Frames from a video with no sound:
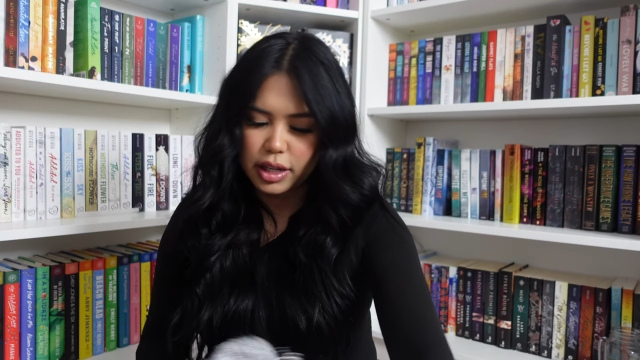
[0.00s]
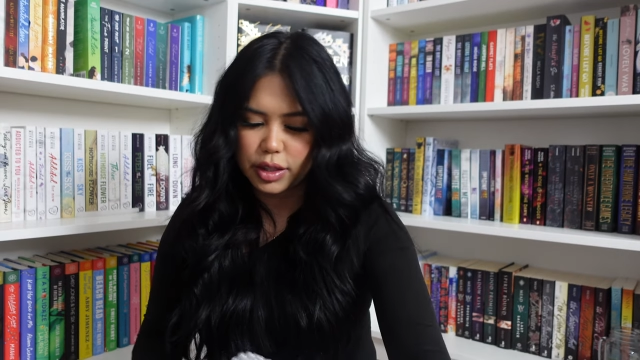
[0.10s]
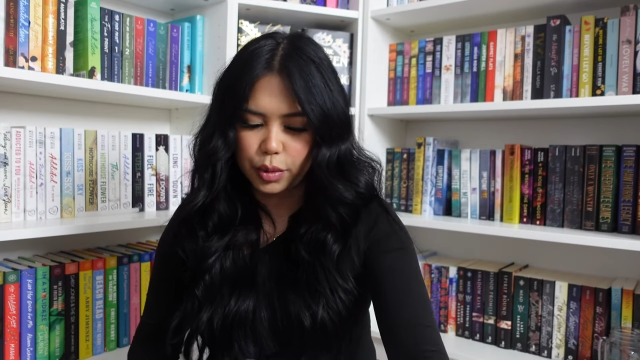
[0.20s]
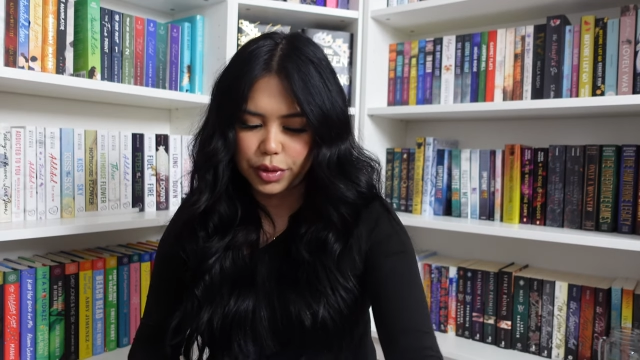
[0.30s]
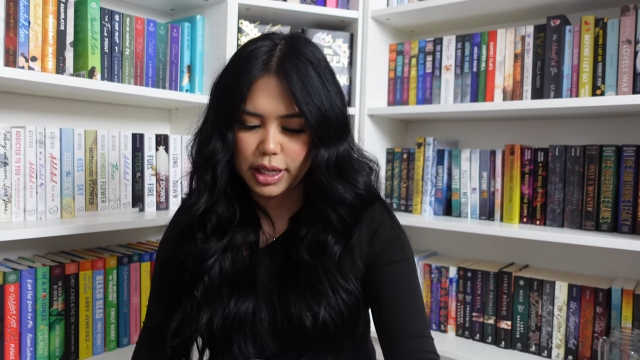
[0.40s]

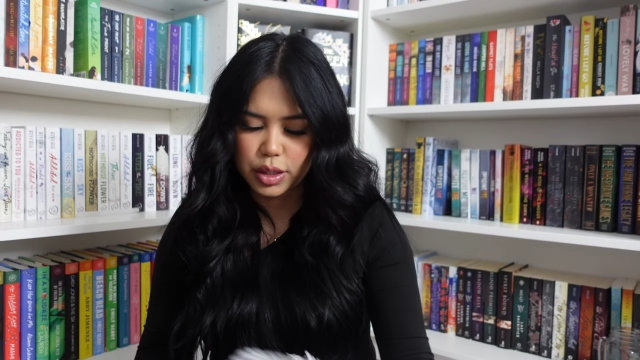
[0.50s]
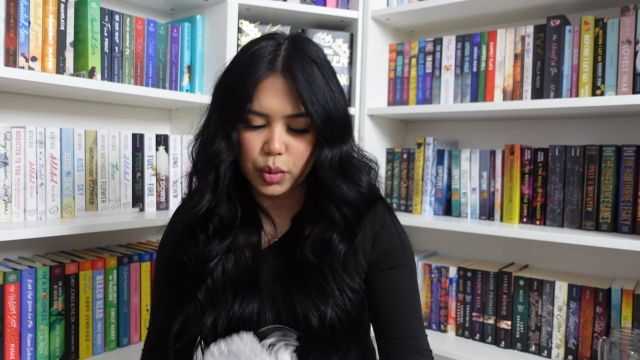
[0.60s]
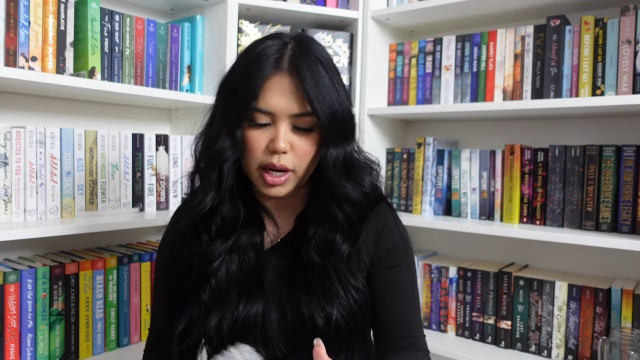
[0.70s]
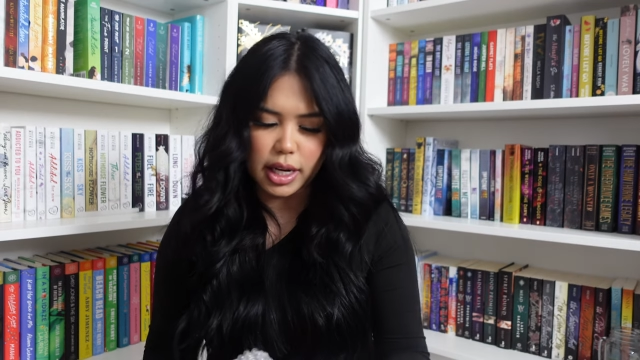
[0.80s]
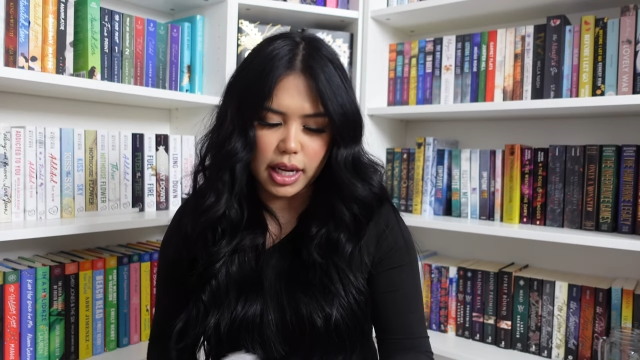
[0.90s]
So this
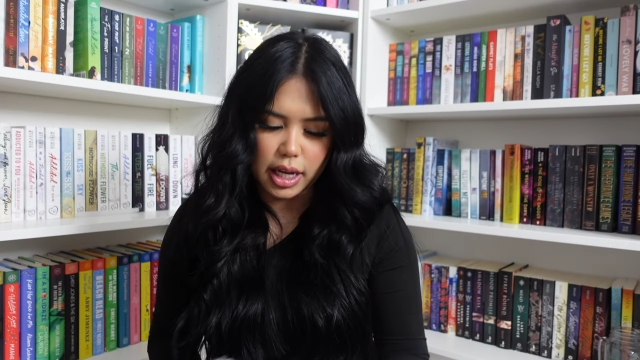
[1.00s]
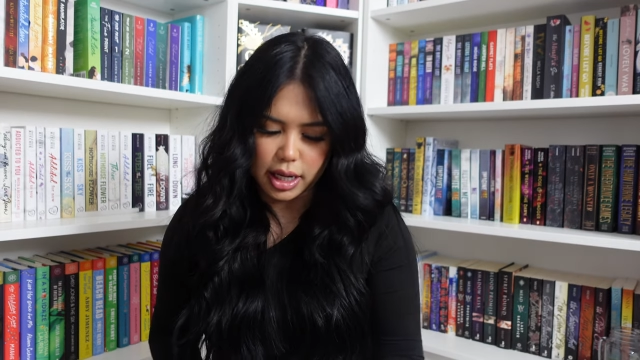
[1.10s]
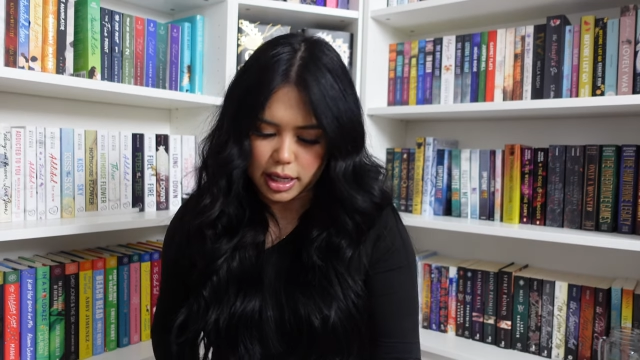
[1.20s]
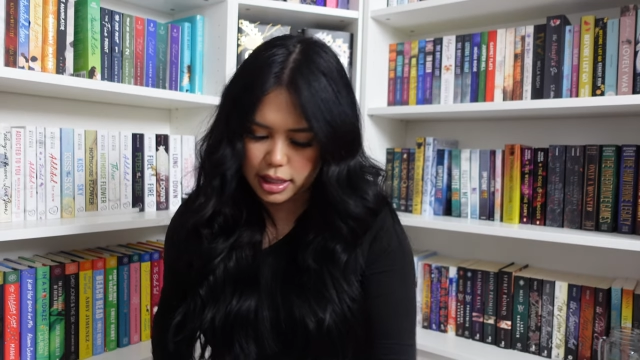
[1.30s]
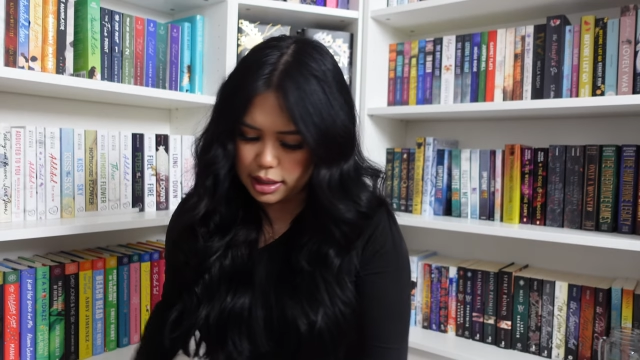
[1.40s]
one
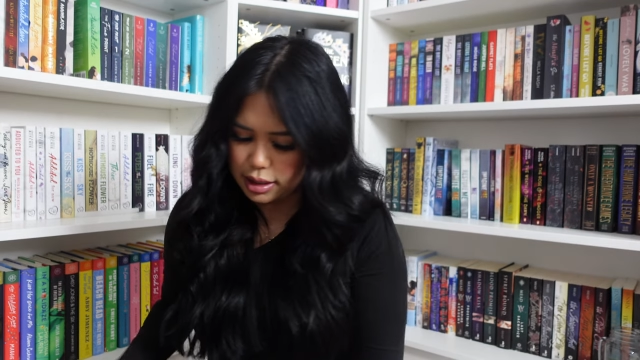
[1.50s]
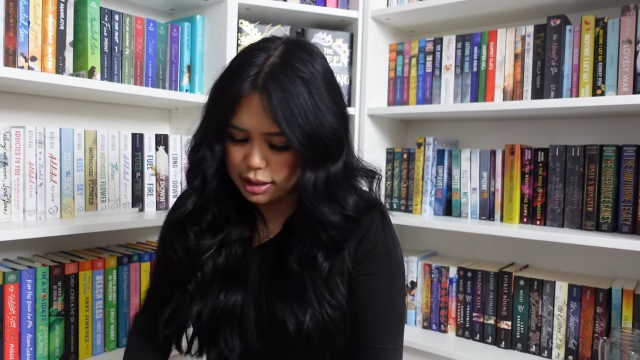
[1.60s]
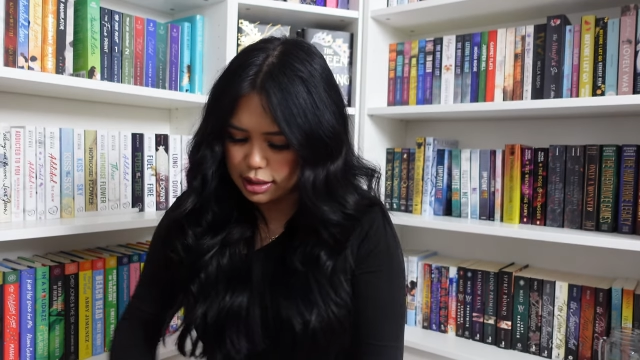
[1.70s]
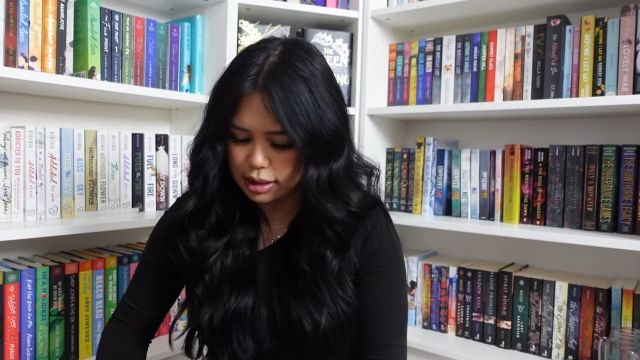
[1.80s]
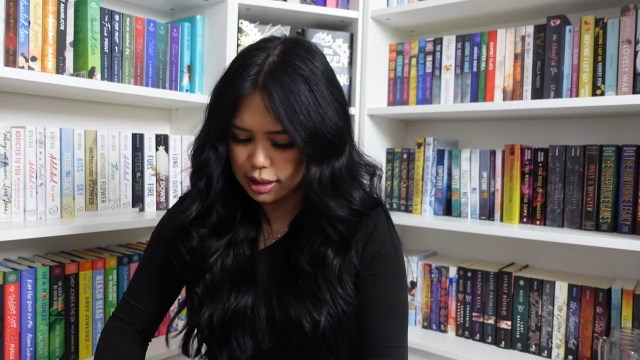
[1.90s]

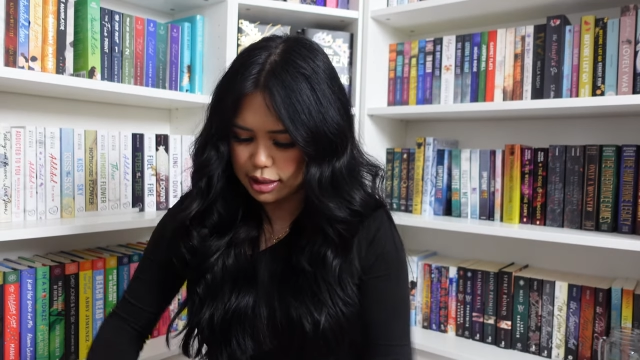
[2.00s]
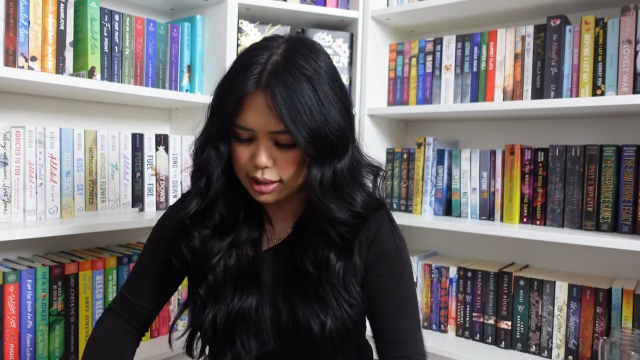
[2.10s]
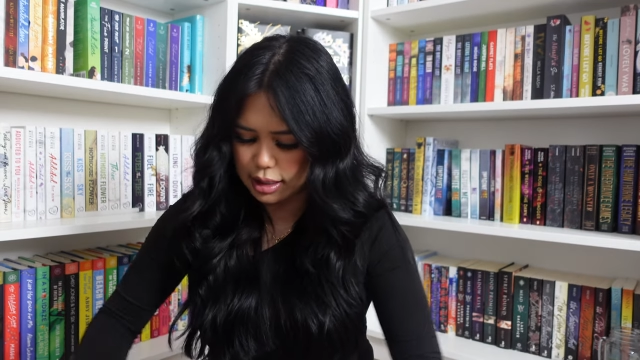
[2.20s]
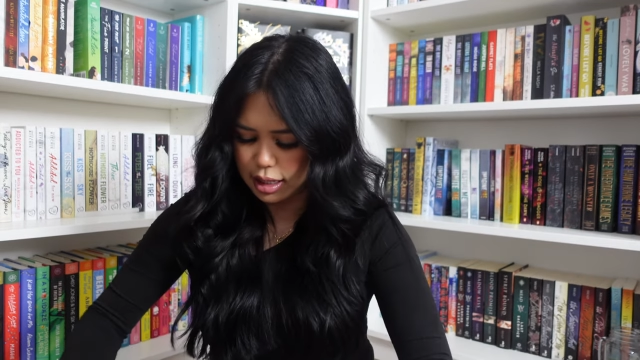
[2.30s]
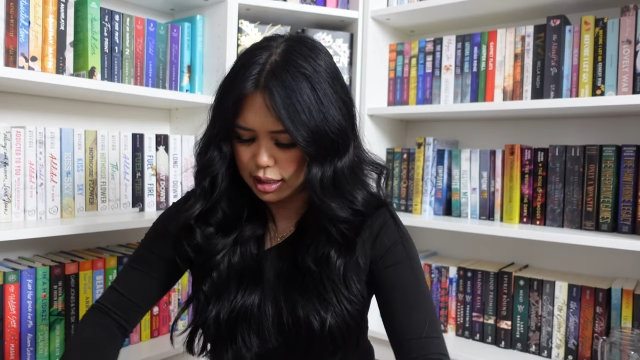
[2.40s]
is,
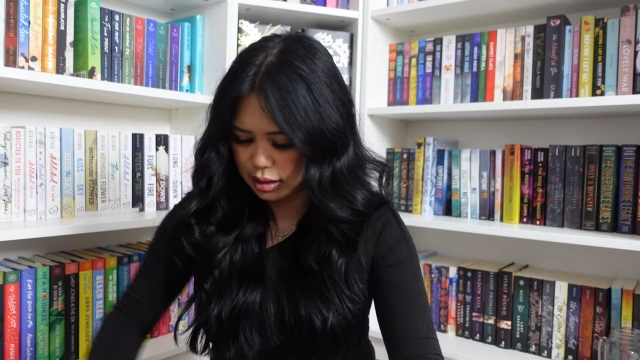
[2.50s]
let's see.